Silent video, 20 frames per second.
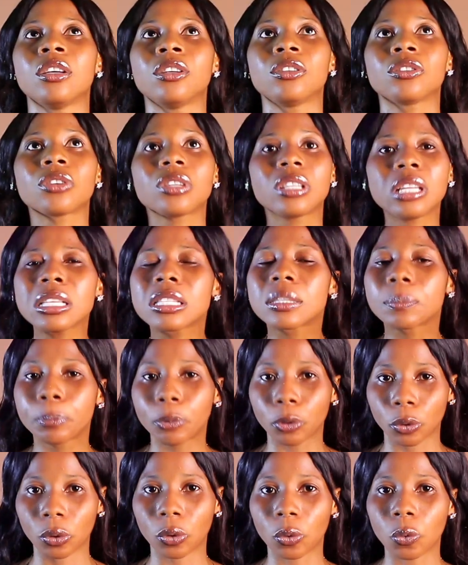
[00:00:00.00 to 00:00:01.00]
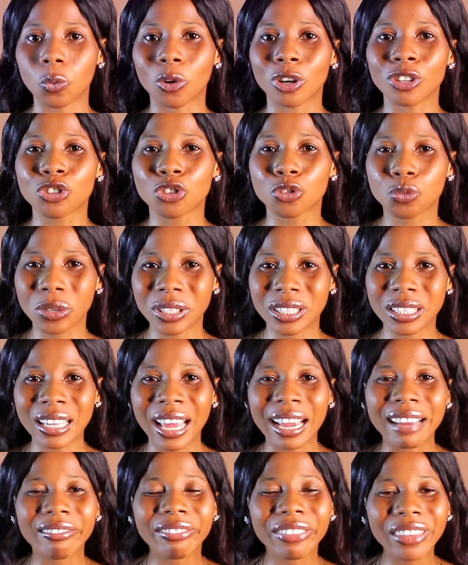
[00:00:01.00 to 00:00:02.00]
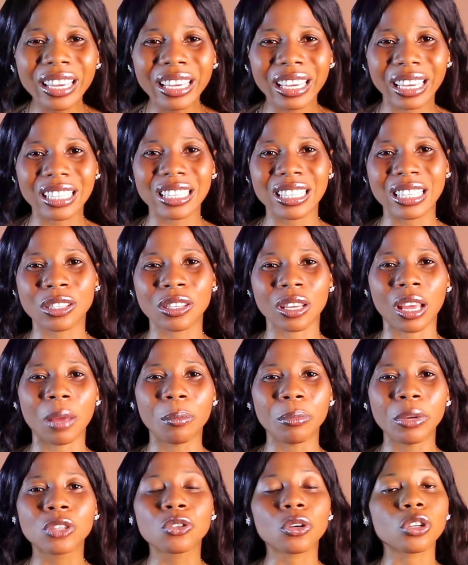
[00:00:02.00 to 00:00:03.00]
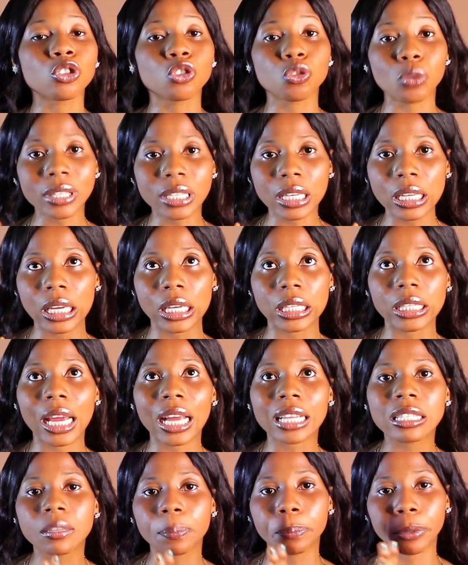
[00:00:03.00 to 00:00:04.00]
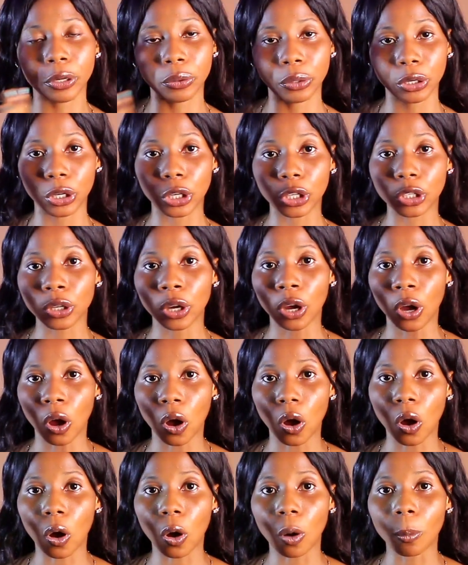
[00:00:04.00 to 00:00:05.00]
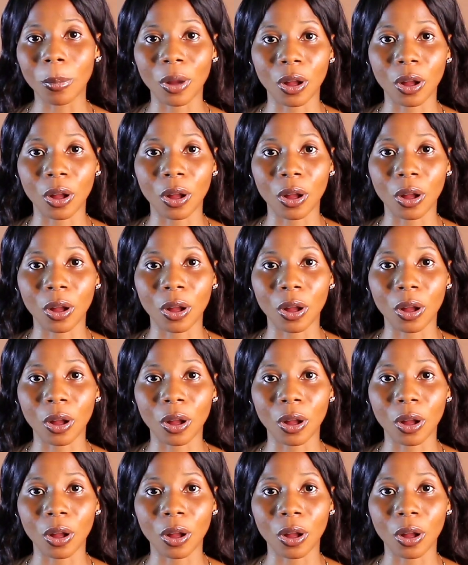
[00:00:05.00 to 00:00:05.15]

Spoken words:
So this book was written, I think it was written in that period of